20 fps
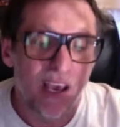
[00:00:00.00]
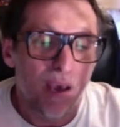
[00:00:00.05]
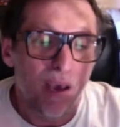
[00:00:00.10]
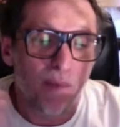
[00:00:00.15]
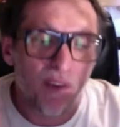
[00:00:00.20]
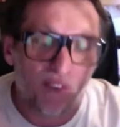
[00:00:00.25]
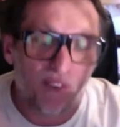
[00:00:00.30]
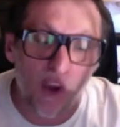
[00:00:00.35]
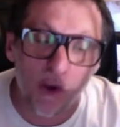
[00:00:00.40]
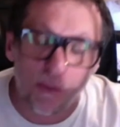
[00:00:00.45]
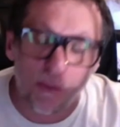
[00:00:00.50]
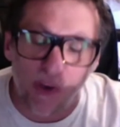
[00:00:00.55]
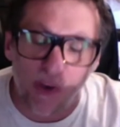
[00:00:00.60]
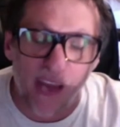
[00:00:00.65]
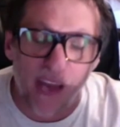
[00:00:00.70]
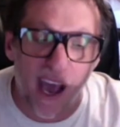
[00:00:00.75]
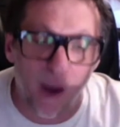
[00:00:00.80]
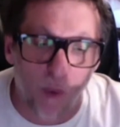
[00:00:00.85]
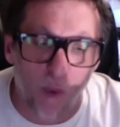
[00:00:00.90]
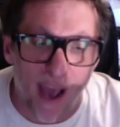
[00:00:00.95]
If you put
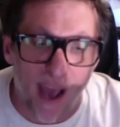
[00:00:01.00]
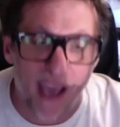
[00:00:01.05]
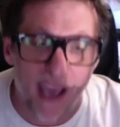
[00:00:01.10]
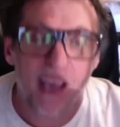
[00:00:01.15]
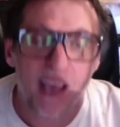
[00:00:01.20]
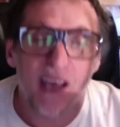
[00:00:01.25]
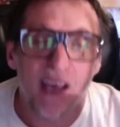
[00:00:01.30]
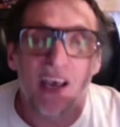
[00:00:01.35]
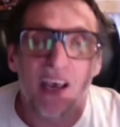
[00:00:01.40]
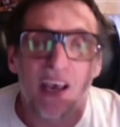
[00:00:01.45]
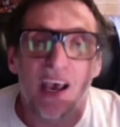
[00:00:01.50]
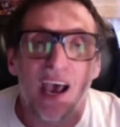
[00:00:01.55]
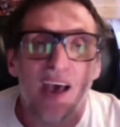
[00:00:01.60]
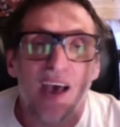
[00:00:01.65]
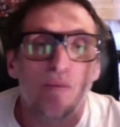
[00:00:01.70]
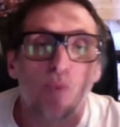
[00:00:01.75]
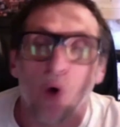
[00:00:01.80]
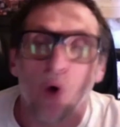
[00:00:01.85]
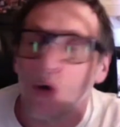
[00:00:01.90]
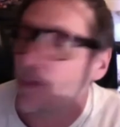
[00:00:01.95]
that away,
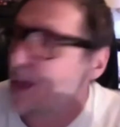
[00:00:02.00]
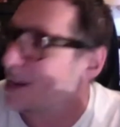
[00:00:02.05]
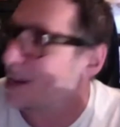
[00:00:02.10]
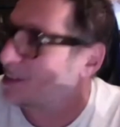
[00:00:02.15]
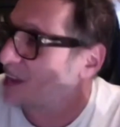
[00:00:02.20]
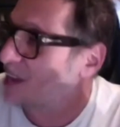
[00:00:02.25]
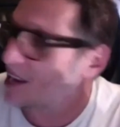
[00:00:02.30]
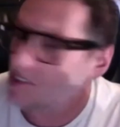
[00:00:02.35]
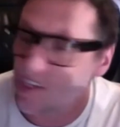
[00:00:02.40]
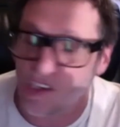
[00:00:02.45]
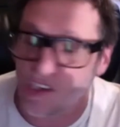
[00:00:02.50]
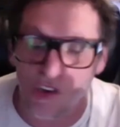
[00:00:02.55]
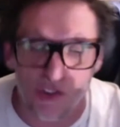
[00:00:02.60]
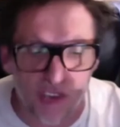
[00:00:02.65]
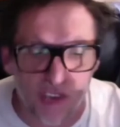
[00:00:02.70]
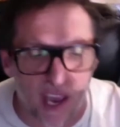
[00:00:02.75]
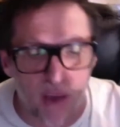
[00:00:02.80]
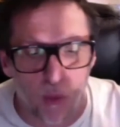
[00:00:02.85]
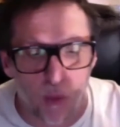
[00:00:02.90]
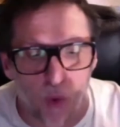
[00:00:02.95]
what that does is you
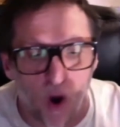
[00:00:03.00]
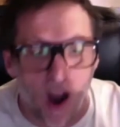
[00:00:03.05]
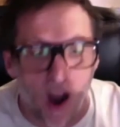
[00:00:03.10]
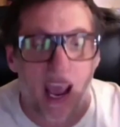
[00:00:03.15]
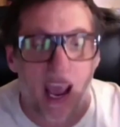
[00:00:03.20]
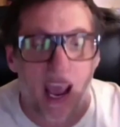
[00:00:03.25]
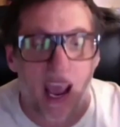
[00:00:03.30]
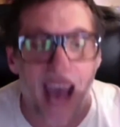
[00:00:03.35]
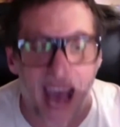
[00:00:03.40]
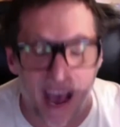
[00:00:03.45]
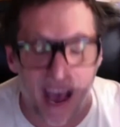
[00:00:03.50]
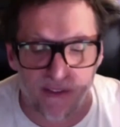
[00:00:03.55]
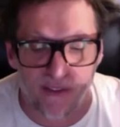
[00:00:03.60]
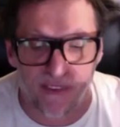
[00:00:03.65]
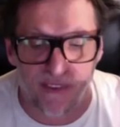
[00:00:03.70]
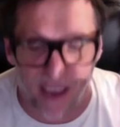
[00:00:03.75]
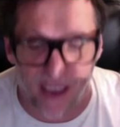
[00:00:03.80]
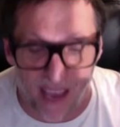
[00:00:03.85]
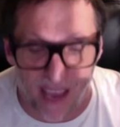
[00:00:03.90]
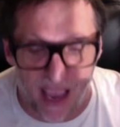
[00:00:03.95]
say, what I have
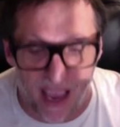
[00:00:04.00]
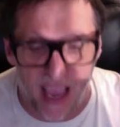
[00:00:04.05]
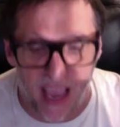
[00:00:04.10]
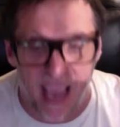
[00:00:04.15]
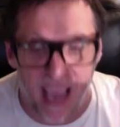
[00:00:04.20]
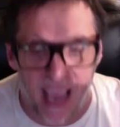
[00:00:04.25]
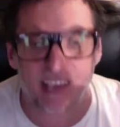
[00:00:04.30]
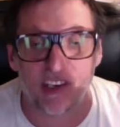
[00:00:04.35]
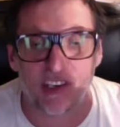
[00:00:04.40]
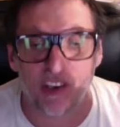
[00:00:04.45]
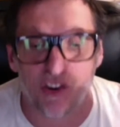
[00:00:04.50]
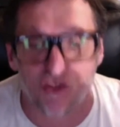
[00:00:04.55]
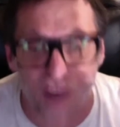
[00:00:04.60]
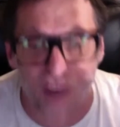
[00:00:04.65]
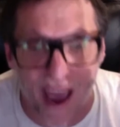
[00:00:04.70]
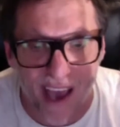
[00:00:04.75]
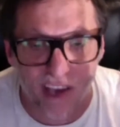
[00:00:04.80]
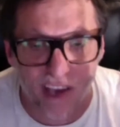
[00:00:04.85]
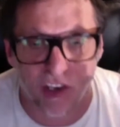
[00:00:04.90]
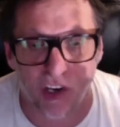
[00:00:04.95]
is
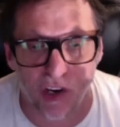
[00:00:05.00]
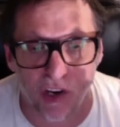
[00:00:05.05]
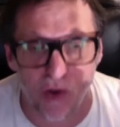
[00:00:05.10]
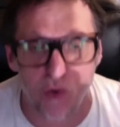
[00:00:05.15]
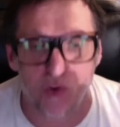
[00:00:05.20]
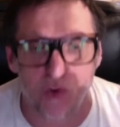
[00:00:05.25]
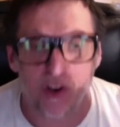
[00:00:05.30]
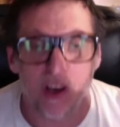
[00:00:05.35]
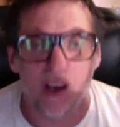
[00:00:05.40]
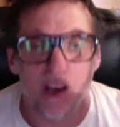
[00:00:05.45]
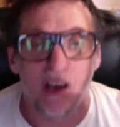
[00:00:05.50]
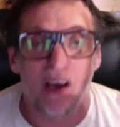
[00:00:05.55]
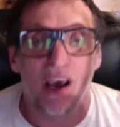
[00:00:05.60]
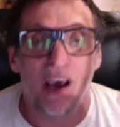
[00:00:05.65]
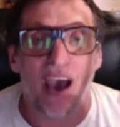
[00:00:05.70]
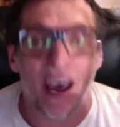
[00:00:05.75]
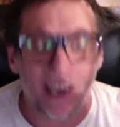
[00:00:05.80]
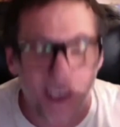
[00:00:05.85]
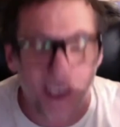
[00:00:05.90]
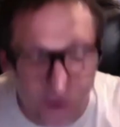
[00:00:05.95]
gratitude.
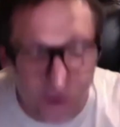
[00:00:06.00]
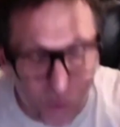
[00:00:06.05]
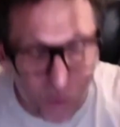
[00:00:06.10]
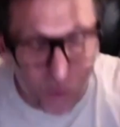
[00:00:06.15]
And